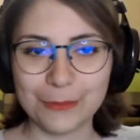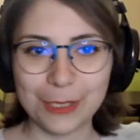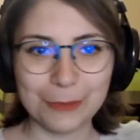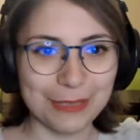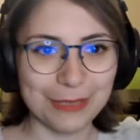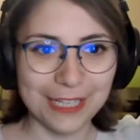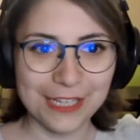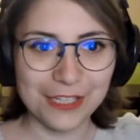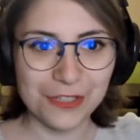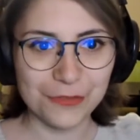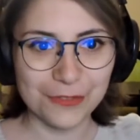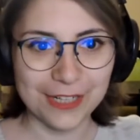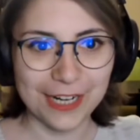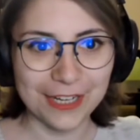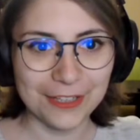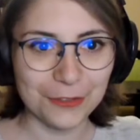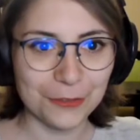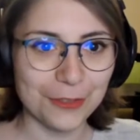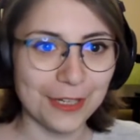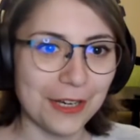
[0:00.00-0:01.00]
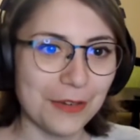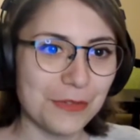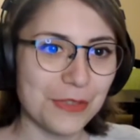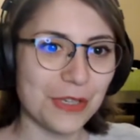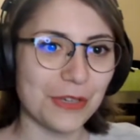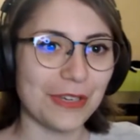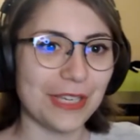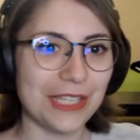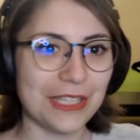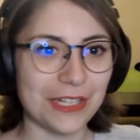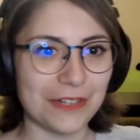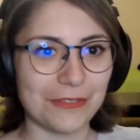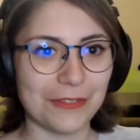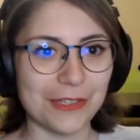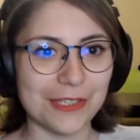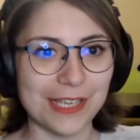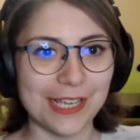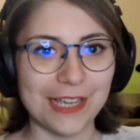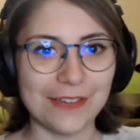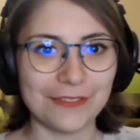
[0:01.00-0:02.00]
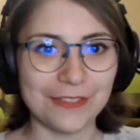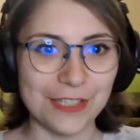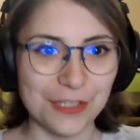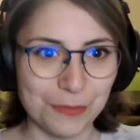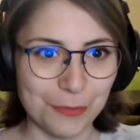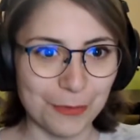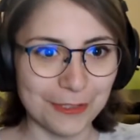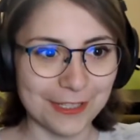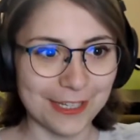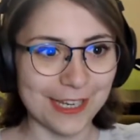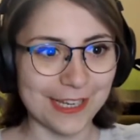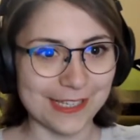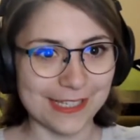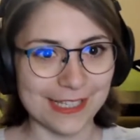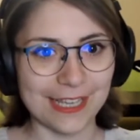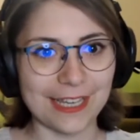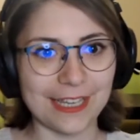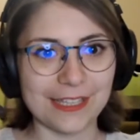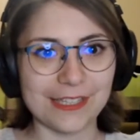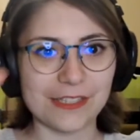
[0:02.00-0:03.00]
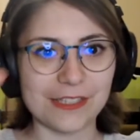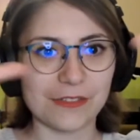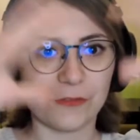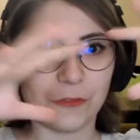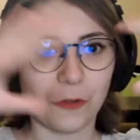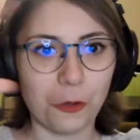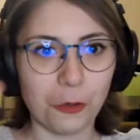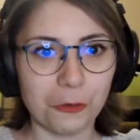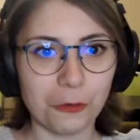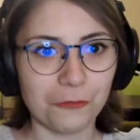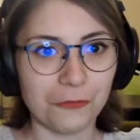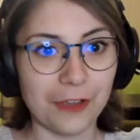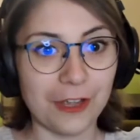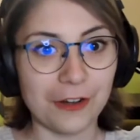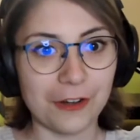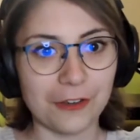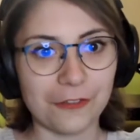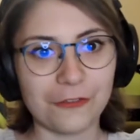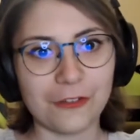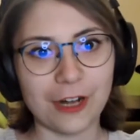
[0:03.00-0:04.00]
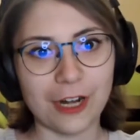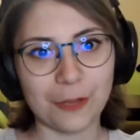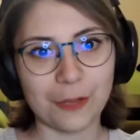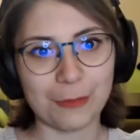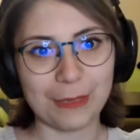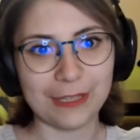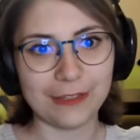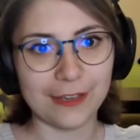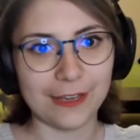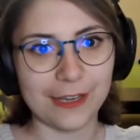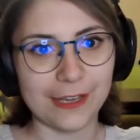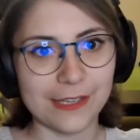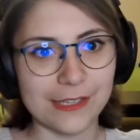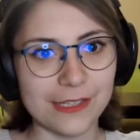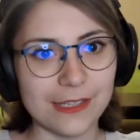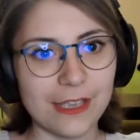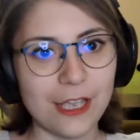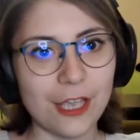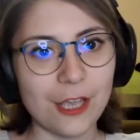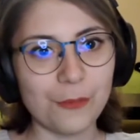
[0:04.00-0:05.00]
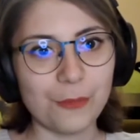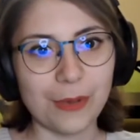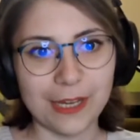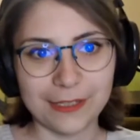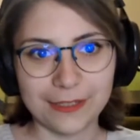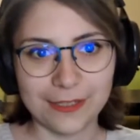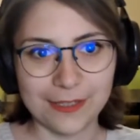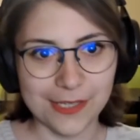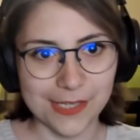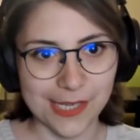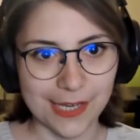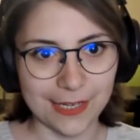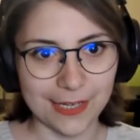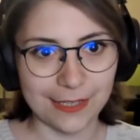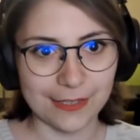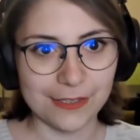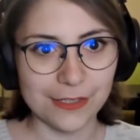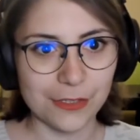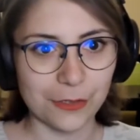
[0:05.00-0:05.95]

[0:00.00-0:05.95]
a place where I do audio interviews. I have this podcast, like it's all very fragmentized by design.